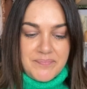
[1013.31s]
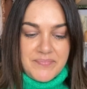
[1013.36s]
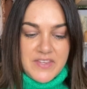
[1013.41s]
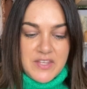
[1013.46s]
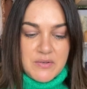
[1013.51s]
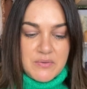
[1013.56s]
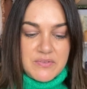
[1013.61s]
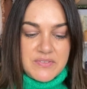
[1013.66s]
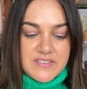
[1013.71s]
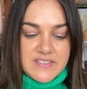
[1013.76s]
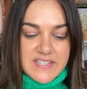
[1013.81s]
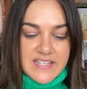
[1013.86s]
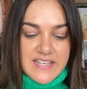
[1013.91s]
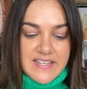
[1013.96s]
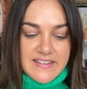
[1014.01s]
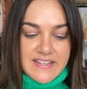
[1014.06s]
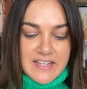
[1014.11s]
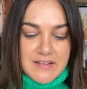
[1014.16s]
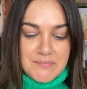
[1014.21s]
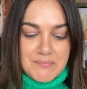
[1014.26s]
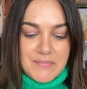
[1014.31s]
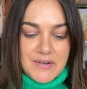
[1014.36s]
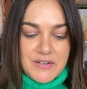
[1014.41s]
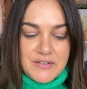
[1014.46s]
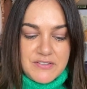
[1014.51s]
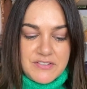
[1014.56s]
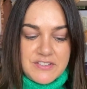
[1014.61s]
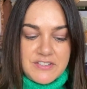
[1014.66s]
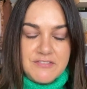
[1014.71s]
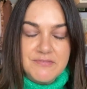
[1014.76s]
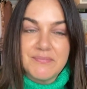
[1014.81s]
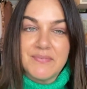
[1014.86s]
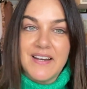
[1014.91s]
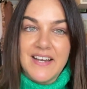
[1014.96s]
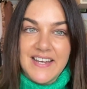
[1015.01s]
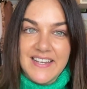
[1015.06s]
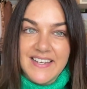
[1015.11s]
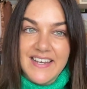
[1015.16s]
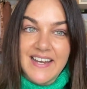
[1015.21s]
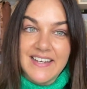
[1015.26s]
you'll see that most of
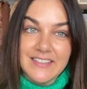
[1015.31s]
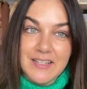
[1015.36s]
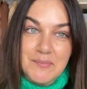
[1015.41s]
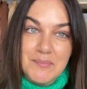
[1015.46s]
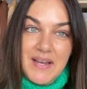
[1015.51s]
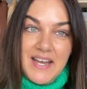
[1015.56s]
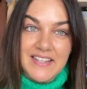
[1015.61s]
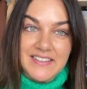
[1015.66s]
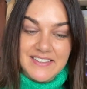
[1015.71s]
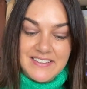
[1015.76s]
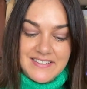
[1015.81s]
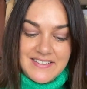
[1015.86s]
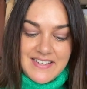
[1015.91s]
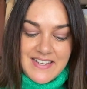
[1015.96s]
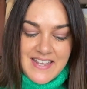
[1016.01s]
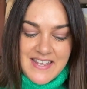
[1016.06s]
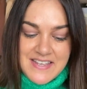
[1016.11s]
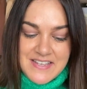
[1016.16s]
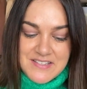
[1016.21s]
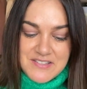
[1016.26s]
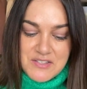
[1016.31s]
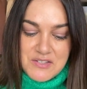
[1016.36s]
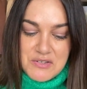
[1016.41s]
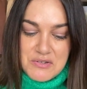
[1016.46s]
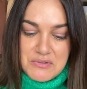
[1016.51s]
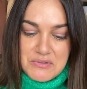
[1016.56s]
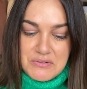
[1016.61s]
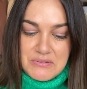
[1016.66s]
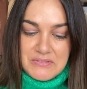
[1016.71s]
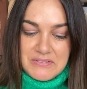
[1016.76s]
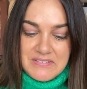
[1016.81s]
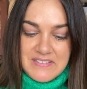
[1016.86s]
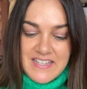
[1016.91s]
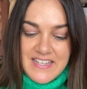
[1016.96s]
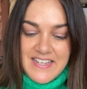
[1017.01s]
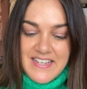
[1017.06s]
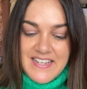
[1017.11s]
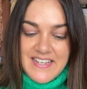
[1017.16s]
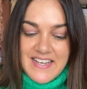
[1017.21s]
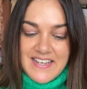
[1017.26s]
my colour palette is cool.
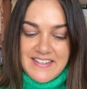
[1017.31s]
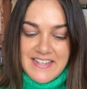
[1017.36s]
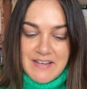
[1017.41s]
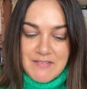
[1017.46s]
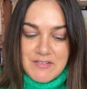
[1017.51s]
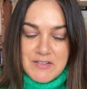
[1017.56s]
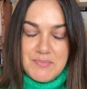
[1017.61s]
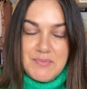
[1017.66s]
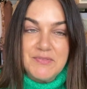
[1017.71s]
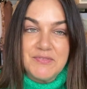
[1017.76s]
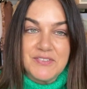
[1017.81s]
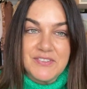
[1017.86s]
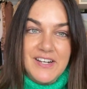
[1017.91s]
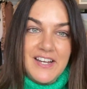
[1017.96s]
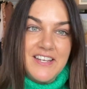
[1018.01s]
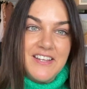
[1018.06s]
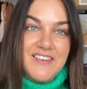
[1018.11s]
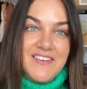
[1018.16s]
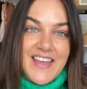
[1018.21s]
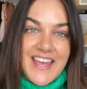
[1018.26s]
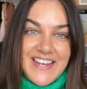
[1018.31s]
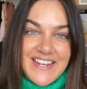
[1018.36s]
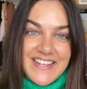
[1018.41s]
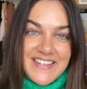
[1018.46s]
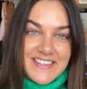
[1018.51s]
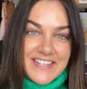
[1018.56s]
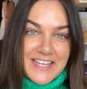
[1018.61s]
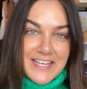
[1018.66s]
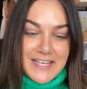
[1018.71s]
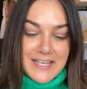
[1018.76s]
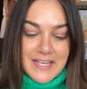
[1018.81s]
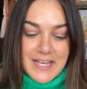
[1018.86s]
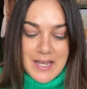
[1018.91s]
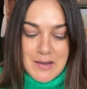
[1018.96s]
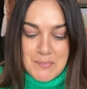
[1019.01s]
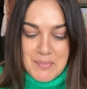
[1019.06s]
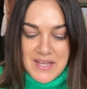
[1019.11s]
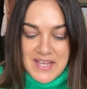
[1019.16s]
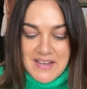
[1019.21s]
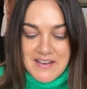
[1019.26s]
And that was before I knew anything
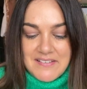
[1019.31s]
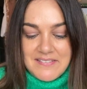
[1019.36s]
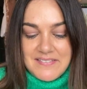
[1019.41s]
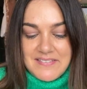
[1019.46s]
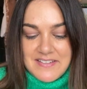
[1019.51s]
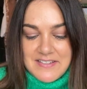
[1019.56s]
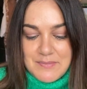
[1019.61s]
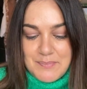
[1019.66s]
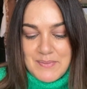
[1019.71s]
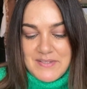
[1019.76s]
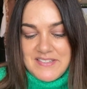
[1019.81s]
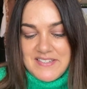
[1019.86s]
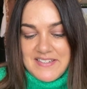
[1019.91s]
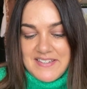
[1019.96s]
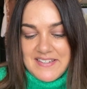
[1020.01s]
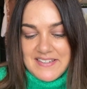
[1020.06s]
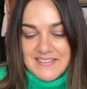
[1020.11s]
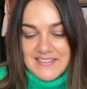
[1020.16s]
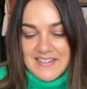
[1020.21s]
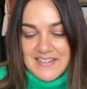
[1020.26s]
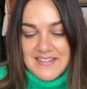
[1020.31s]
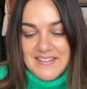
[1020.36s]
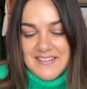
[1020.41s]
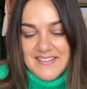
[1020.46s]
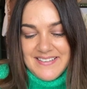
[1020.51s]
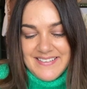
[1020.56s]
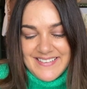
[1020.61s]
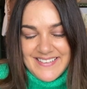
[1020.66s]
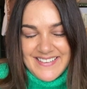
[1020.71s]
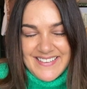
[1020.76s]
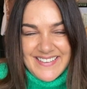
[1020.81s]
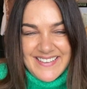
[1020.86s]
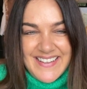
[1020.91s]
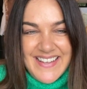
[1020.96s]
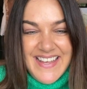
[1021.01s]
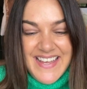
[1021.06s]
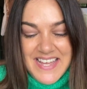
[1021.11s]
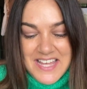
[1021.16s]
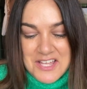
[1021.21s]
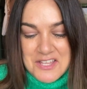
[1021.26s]
about this particular
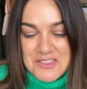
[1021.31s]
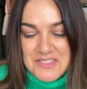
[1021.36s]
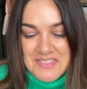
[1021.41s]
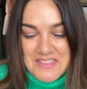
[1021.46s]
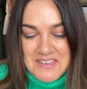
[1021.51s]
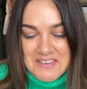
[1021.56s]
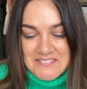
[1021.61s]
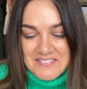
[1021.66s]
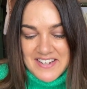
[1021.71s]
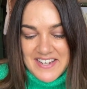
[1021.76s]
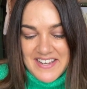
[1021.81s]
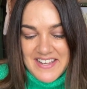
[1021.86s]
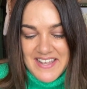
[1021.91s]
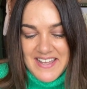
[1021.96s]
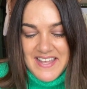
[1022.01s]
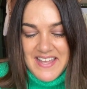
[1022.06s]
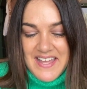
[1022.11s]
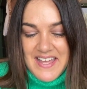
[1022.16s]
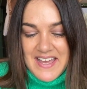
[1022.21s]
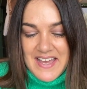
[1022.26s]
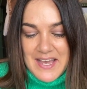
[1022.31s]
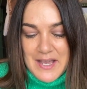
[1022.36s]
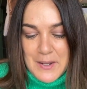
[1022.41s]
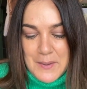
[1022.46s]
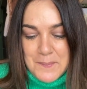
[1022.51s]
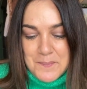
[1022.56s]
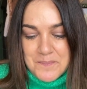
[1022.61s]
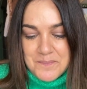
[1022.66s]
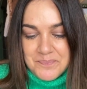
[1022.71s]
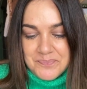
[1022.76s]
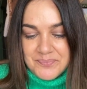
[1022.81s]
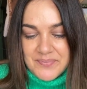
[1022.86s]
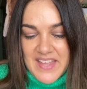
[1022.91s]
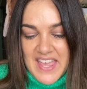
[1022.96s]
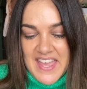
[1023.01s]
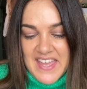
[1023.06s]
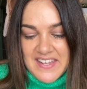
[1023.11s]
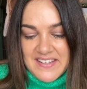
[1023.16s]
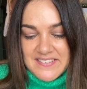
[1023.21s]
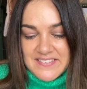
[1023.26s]
theory.
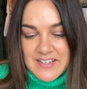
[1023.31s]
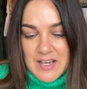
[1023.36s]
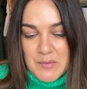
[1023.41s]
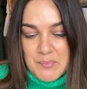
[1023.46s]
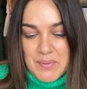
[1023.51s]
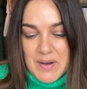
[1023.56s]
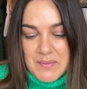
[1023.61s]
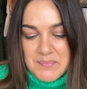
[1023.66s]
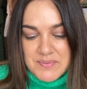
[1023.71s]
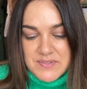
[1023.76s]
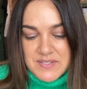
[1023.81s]
And I'll pop